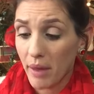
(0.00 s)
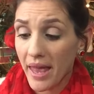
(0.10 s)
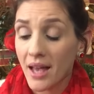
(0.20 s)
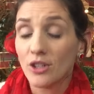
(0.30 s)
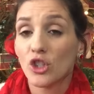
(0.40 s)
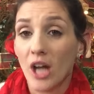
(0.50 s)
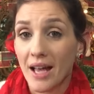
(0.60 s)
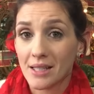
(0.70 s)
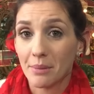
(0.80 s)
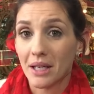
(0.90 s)
pink
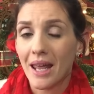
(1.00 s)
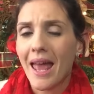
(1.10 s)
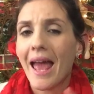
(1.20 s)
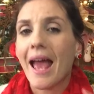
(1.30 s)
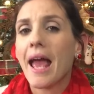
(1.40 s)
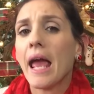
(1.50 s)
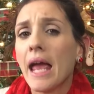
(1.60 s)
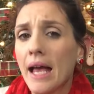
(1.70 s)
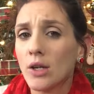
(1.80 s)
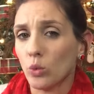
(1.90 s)
jasmine,
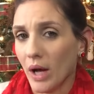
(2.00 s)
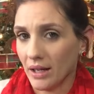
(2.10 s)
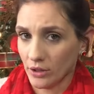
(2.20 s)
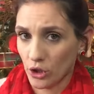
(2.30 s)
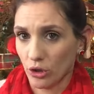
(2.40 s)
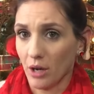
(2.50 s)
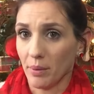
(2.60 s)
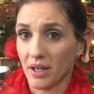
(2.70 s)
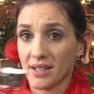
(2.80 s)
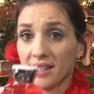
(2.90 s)
and wild
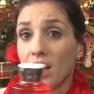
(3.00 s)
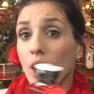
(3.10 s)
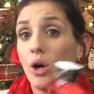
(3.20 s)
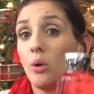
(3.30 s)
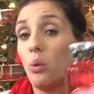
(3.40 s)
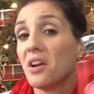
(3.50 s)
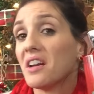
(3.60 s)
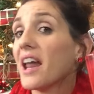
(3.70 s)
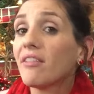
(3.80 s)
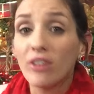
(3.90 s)
strawberries. Would
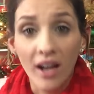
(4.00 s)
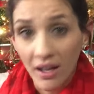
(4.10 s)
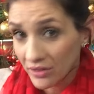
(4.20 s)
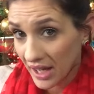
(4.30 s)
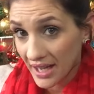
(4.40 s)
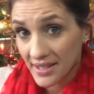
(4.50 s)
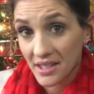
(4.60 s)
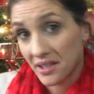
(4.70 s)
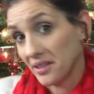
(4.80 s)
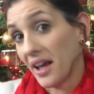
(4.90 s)
never have
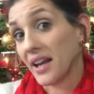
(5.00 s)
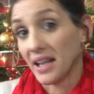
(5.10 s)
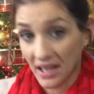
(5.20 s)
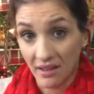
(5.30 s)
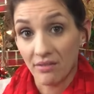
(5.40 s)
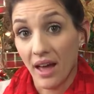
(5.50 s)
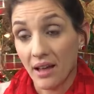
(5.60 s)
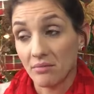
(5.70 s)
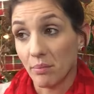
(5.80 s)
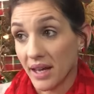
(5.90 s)
guessed not any of
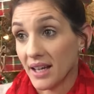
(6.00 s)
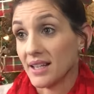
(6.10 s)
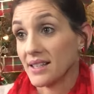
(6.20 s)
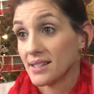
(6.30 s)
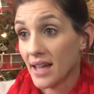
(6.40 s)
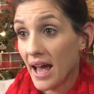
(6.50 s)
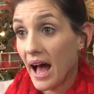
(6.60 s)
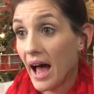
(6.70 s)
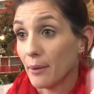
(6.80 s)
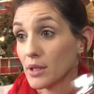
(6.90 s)
that, because
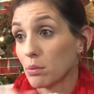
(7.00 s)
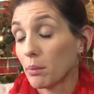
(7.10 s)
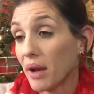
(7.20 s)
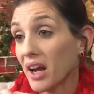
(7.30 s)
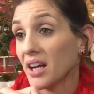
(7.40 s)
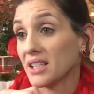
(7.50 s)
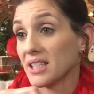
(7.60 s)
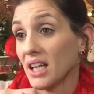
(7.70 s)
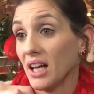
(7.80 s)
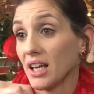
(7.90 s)
I was preparing
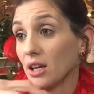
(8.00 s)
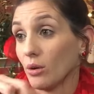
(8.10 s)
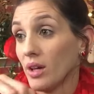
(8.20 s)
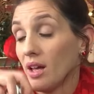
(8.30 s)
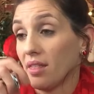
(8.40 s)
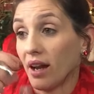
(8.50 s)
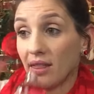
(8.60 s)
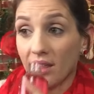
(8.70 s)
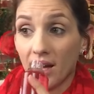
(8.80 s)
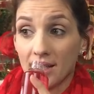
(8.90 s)
to tell you that
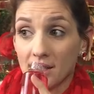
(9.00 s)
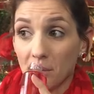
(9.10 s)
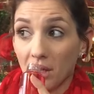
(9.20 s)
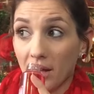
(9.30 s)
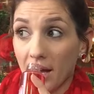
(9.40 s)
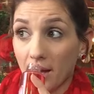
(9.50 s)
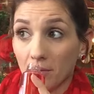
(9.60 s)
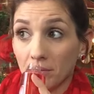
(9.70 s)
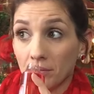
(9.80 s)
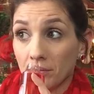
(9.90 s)
I thought it smelled like